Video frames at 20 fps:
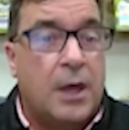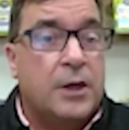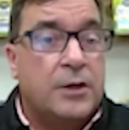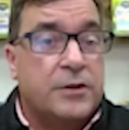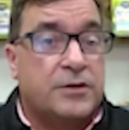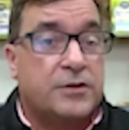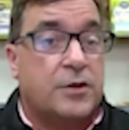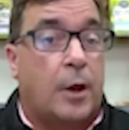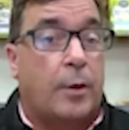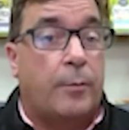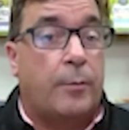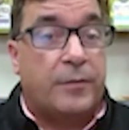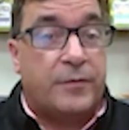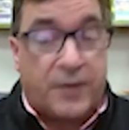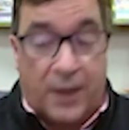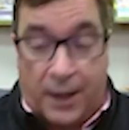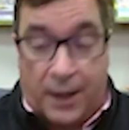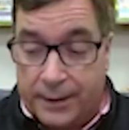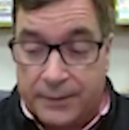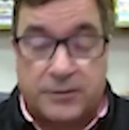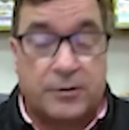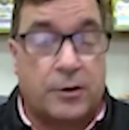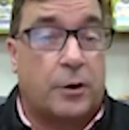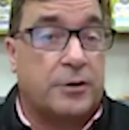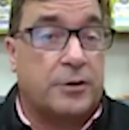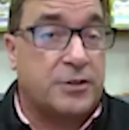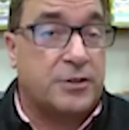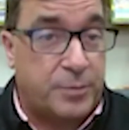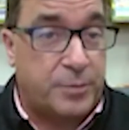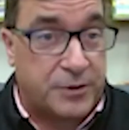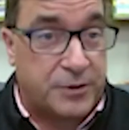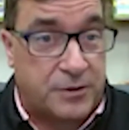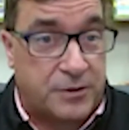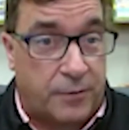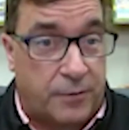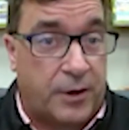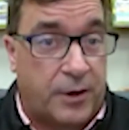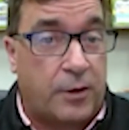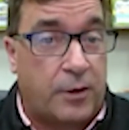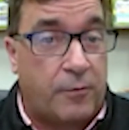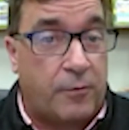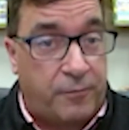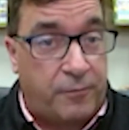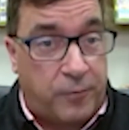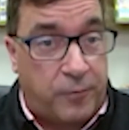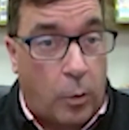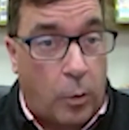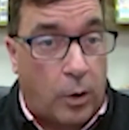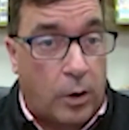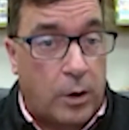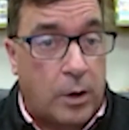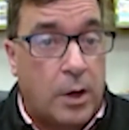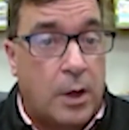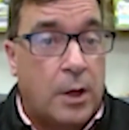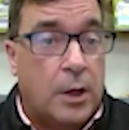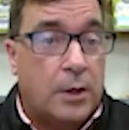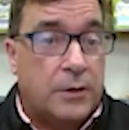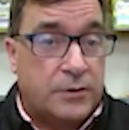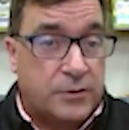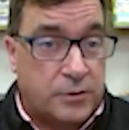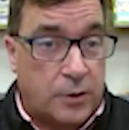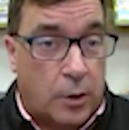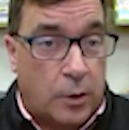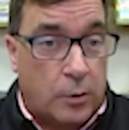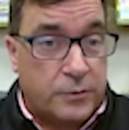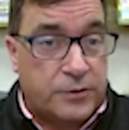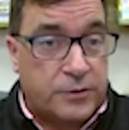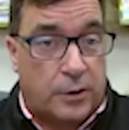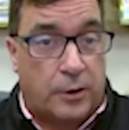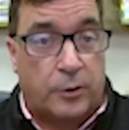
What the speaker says: Some diets are specific for stones.